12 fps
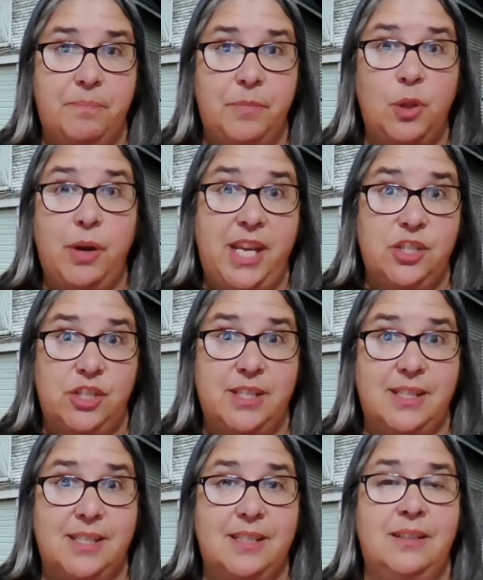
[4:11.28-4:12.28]

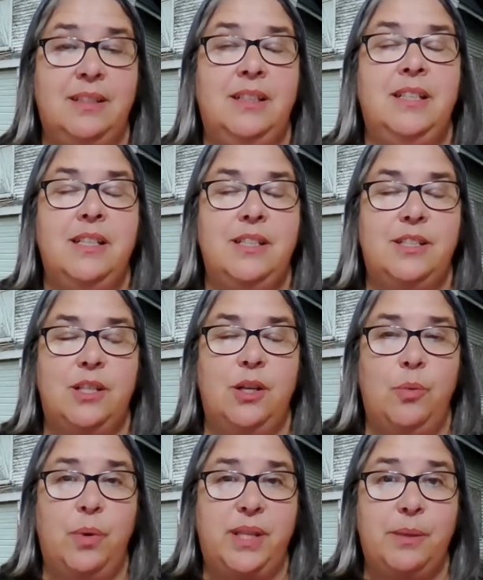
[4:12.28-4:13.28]
locations.
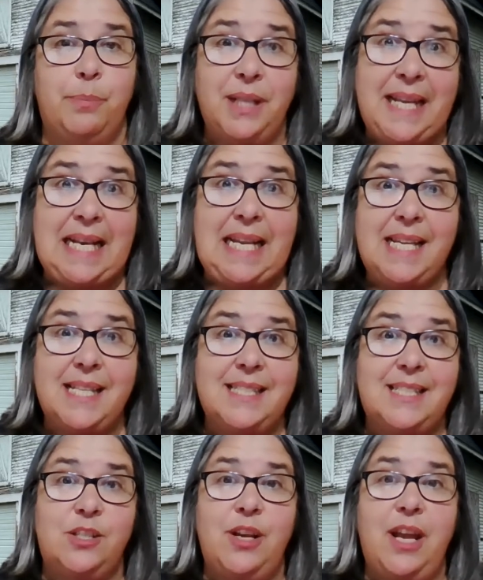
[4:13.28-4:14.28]
So what the plan
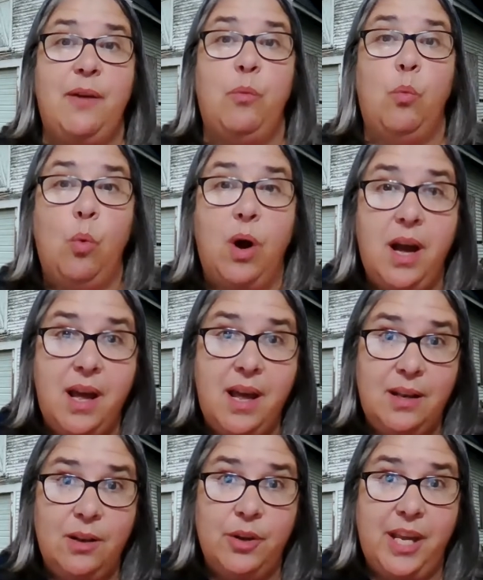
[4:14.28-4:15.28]
is to have
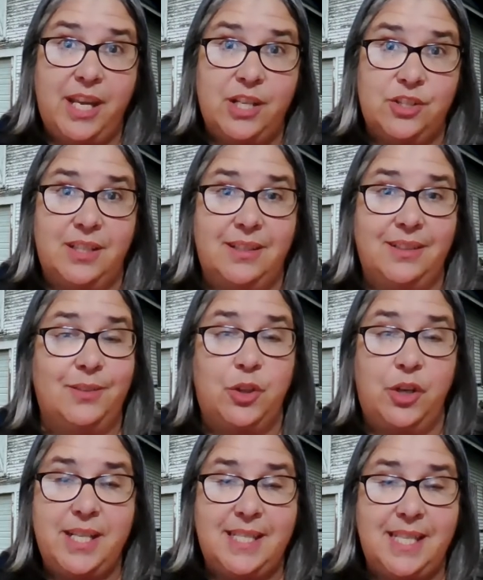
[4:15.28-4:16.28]
one location,
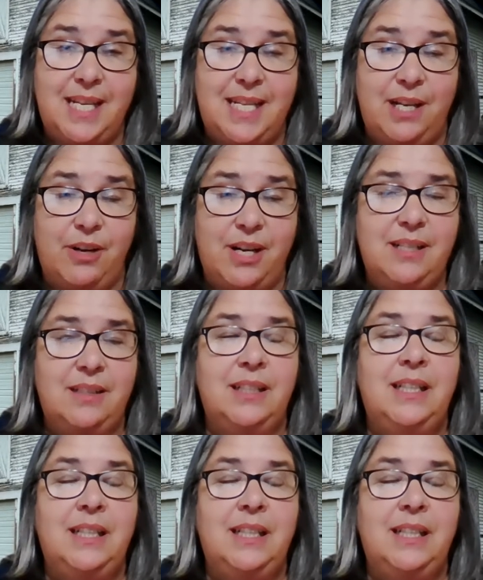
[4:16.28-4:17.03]
crazy idea, right?